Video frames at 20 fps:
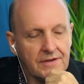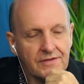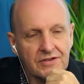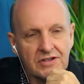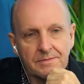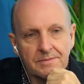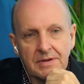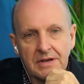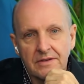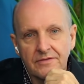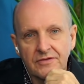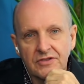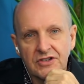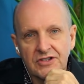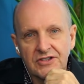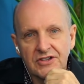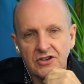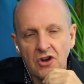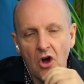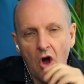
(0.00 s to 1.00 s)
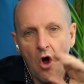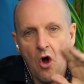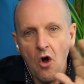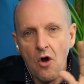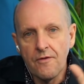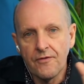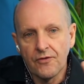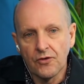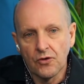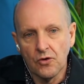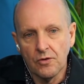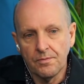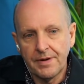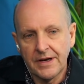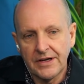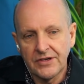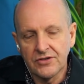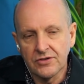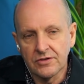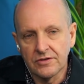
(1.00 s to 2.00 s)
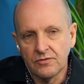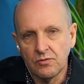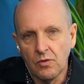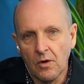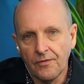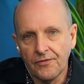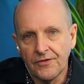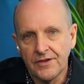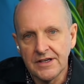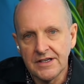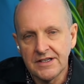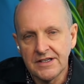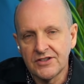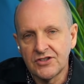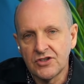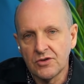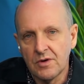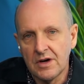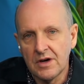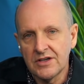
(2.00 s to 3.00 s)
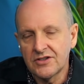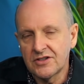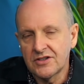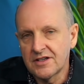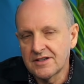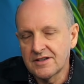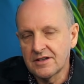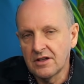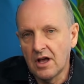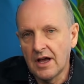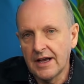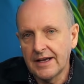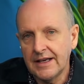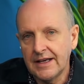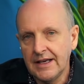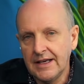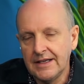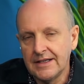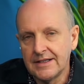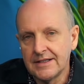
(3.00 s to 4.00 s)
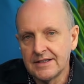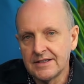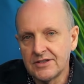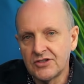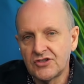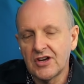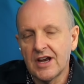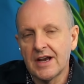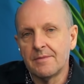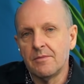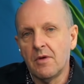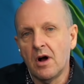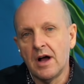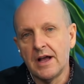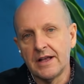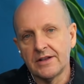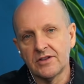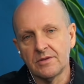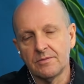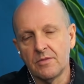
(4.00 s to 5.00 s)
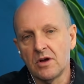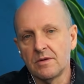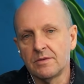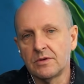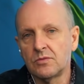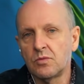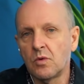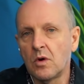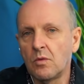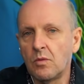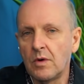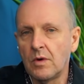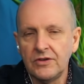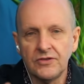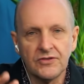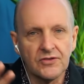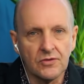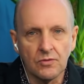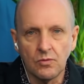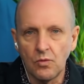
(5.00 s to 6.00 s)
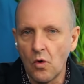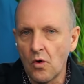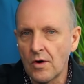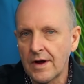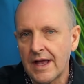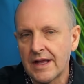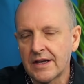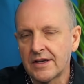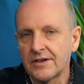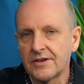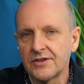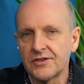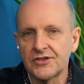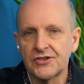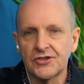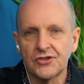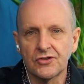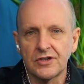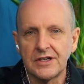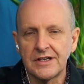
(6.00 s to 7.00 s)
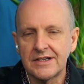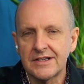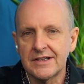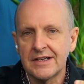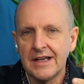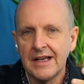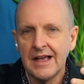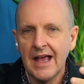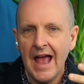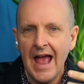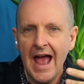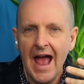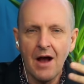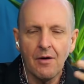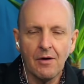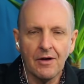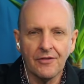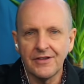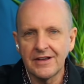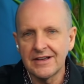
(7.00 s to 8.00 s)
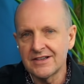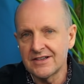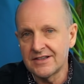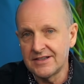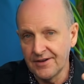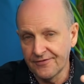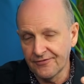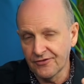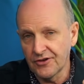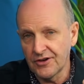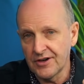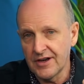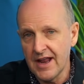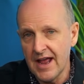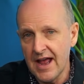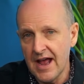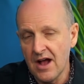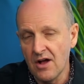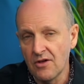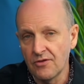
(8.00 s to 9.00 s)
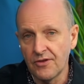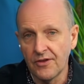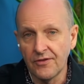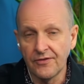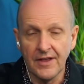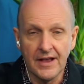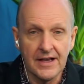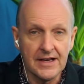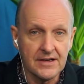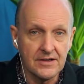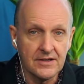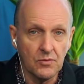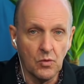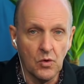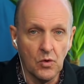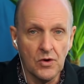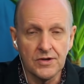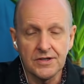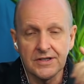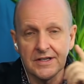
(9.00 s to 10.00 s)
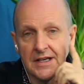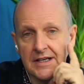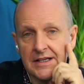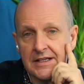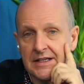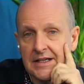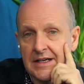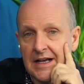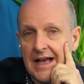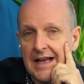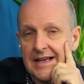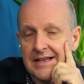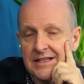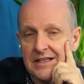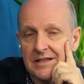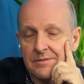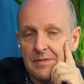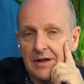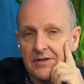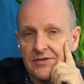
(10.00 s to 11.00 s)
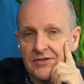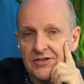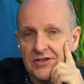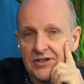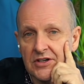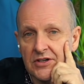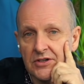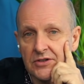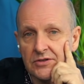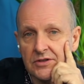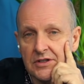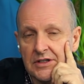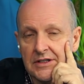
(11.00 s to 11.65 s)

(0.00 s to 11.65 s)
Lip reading: us a bit of just an overall picture of what the situation is like in Chiang Mai at the moment? When you sort of walk out into the streets, how are things different now than they were, say, 18 months ago?